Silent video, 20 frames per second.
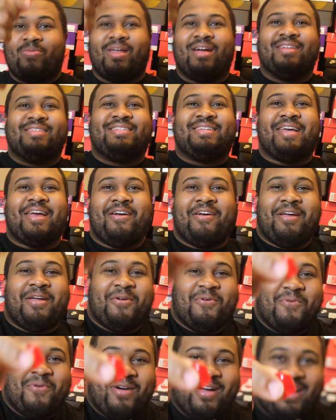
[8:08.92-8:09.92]
A
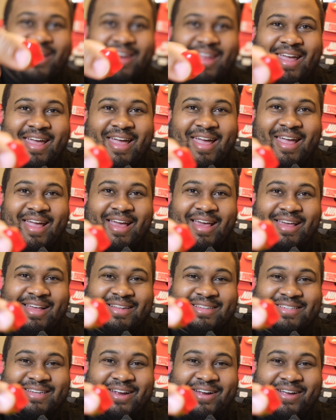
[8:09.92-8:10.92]
cherry one.
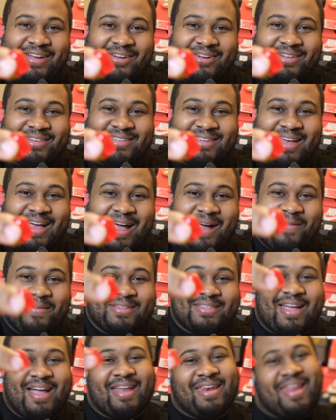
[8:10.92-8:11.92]
Hey, cherry on top.
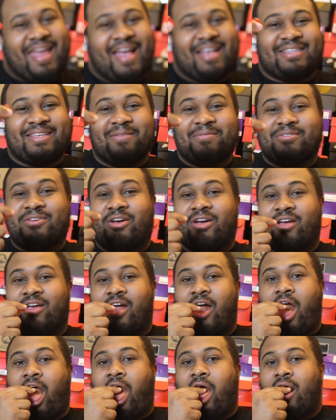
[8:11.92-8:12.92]
It's kind of nasty. I'm sorry,
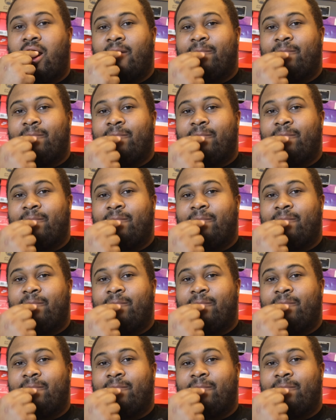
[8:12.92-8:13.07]
y'all.